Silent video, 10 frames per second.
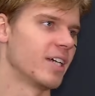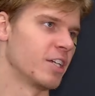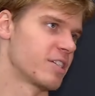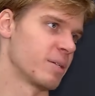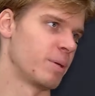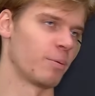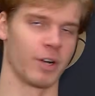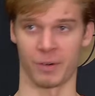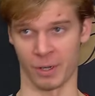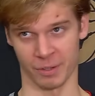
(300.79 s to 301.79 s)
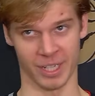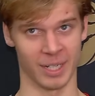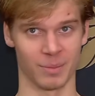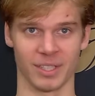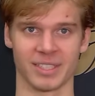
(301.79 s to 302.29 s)
I just seen people around with
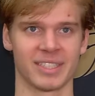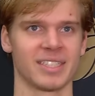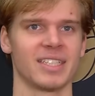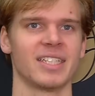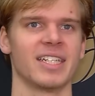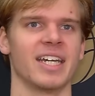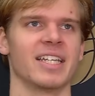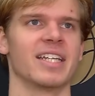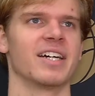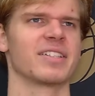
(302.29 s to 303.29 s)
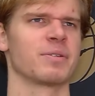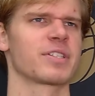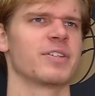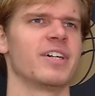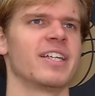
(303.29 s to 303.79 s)
cameras, and then I was like,
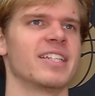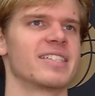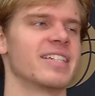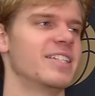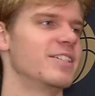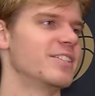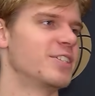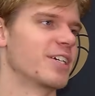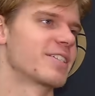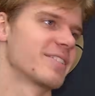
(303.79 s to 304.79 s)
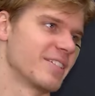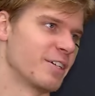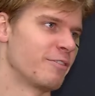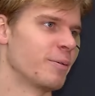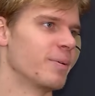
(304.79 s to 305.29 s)
what's going on? And they said, Drake's, you
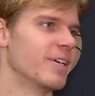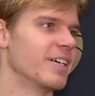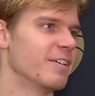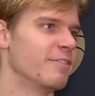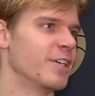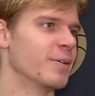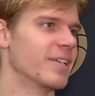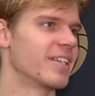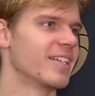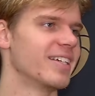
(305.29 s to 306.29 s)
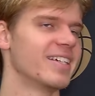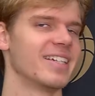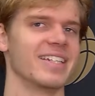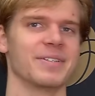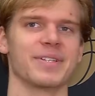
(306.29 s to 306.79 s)
know, filming a video
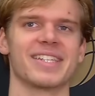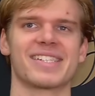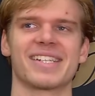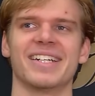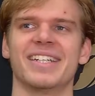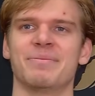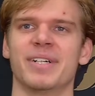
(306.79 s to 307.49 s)
with his son.